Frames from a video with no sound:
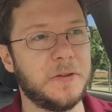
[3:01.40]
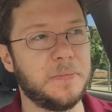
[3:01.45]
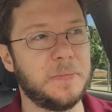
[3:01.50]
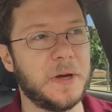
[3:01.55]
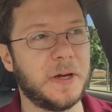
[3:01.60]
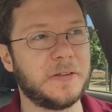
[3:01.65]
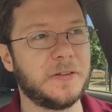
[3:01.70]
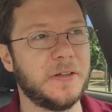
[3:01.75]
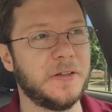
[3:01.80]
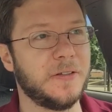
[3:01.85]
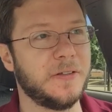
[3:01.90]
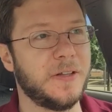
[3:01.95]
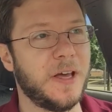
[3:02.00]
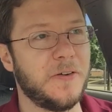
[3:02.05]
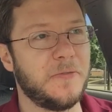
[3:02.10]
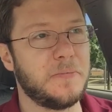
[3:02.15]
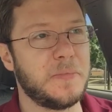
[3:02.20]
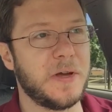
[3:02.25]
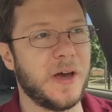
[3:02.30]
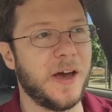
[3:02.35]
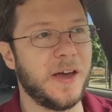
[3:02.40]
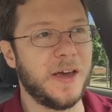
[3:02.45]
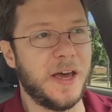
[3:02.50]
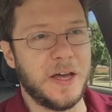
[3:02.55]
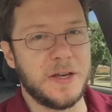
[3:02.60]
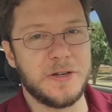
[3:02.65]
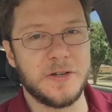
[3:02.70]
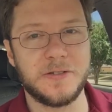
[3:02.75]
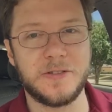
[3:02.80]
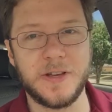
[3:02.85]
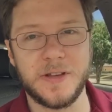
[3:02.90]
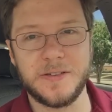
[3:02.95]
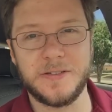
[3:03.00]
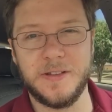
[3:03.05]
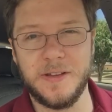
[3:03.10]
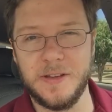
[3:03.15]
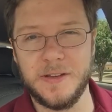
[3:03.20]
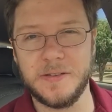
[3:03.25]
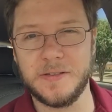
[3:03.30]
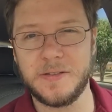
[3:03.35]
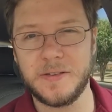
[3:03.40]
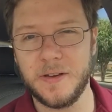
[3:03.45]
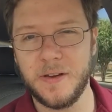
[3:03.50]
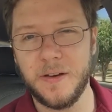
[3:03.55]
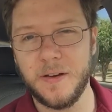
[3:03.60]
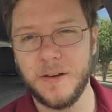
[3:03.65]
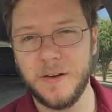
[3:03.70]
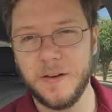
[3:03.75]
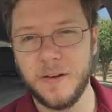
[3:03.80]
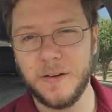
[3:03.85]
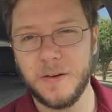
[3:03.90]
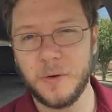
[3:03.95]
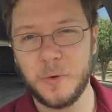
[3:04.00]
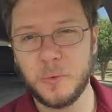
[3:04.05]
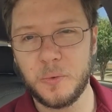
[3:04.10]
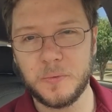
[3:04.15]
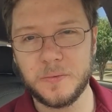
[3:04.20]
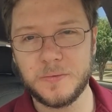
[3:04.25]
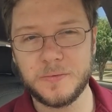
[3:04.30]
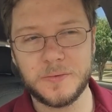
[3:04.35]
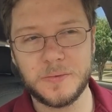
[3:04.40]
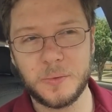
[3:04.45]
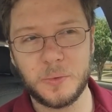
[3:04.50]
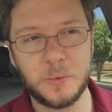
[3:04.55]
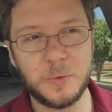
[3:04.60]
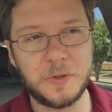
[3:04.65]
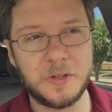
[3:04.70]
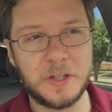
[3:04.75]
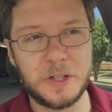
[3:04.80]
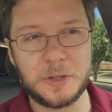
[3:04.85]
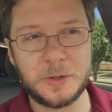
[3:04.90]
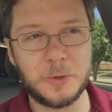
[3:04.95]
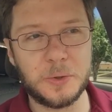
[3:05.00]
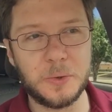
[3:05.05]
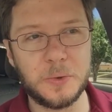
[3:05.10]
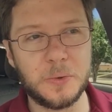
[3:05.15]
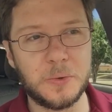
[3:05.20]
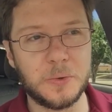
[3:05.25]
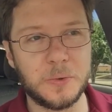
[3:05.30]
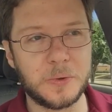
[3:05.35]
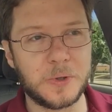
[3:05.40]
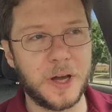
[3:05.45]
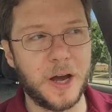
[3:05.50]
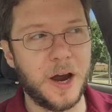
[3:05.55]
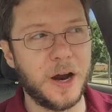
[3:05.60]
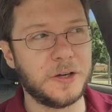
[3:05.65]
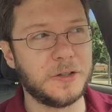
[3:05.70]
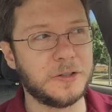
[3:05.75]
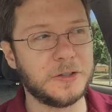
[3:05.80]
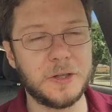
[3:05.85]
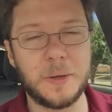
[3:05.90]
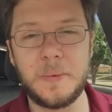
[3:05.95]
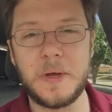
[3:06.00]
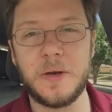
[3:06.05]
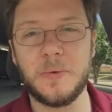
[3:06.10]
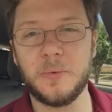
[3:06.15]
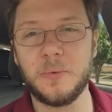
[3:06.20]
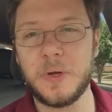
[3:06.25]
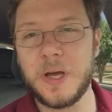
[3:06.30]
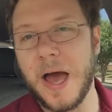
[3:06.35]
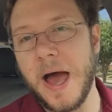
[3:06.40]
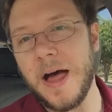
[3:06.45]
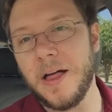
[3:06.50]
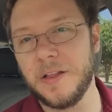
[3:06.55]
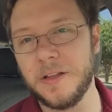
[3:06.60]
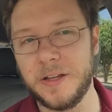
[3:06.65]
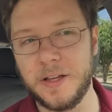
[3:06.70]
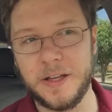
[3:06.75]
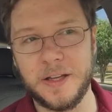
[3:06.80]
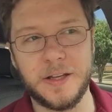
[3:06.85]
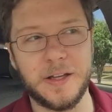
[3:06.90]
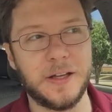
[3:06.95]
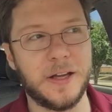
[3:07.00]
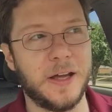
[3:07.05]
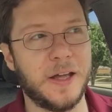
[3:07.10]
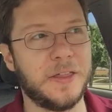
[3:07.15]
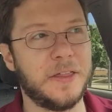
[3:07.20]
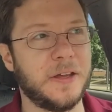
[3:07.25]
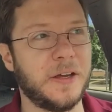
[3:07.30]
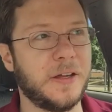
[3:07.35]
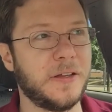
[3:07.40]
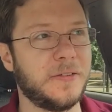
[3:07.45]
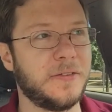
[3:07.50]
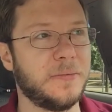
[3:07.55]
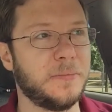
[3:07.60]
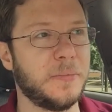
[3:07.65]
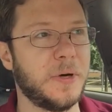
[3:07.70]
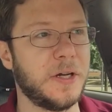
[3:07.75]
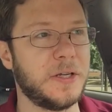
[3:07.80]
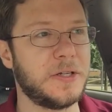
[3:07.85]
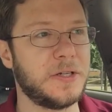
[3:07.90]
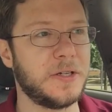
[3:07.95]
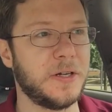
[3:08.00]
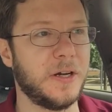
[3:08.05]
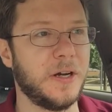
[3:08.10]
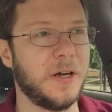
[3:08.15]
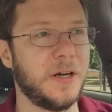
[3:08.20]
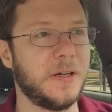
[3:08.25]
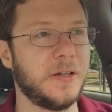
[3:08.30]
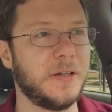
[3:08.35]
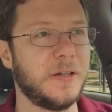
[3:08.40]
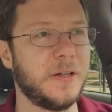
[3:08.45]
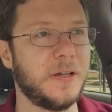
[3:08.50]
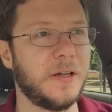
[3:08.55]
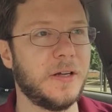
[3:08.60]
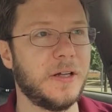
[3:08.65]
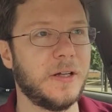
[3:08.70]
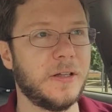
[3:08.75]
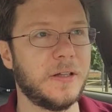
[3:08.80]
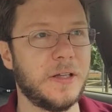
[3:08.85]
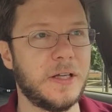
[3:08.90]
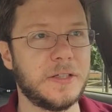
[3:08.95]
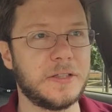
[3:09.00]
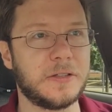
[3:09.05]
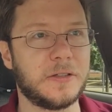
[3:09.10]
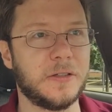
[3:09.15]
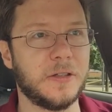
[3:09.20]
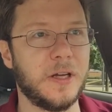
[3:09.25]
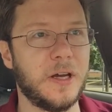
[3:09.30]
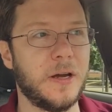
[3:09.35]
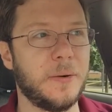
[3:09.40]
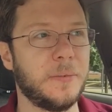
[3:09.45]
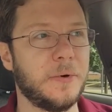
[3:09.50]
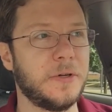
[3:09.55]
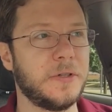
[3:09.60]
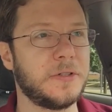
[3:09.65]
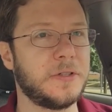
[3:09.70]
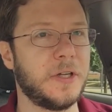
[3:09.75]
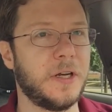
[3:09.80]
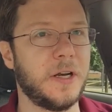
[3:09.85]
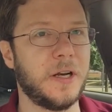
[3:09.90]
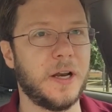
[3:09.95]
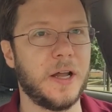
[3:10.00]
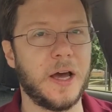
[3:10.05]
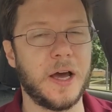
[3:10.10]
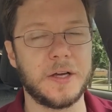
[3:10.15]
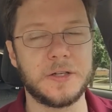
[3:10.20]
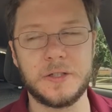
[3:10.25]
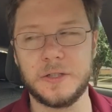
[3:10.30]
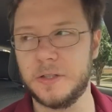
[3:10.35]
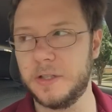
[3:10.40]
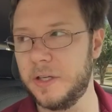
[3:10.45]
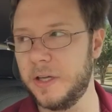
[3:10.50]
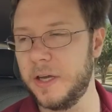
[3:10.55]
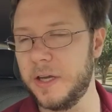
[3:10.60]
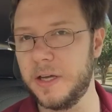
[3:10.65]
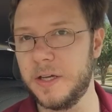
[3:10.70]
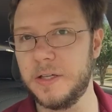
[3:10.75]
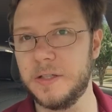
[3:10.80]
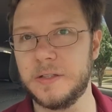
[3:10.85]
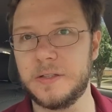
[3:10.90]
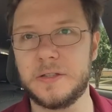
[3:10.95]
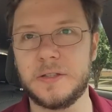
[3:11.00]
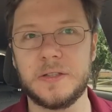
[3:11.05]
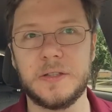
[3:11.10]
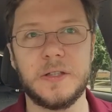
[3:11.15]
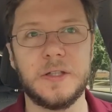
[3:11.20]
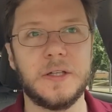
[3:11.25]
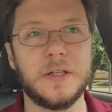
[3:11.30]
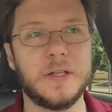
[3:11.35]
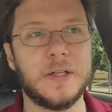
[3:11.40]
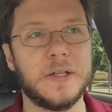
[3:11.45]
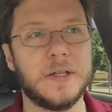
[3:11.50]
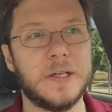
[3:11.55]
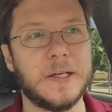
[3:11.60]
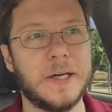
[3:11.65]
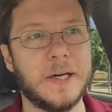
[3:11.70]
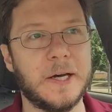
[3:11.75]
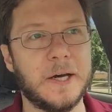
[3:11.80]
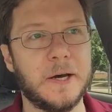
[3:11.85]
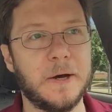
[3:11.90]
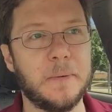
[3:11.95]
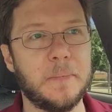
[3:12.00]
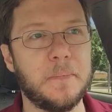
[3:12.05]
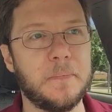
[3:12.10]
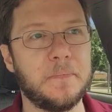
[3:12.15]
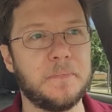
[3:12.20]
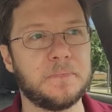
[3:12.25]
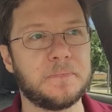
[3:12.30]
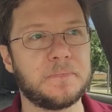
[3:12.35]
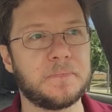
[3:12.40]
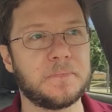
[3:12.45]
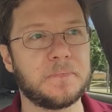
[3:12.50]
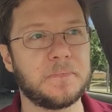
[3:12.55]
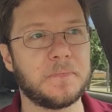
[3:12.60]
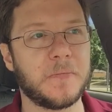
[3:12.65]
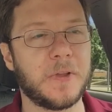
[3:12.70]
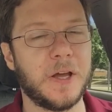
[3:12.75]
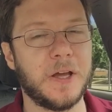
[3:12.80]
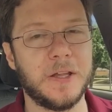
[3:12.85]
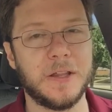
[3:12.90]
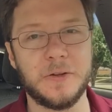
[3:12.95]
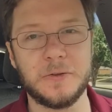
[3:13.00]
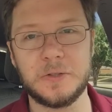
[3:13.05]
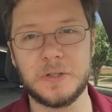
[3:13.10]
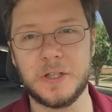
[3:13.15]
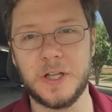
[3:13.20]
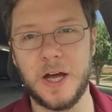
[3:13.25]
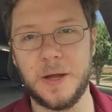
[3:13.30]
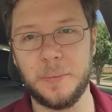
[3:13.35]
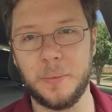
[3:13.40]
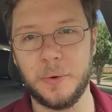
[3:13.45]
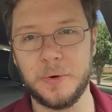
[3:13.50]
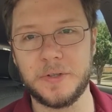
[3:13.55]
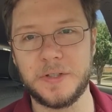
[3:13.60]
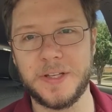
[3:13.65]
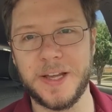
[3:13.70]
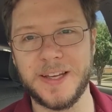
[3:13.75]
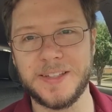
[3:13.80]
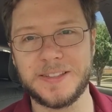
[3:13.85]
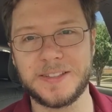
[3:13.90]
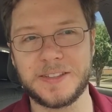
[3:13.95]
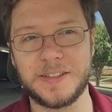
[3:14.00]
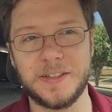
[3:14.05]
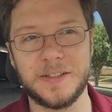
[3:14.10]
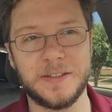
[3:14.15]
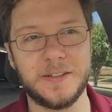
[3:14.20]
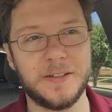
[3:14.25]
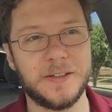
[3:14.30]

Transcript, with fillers: depicted FBI agents as these really cool characters. I mean, in reality, uh, I think it's much uh, less glamorous than it actually is. Um, and there's a lot more desk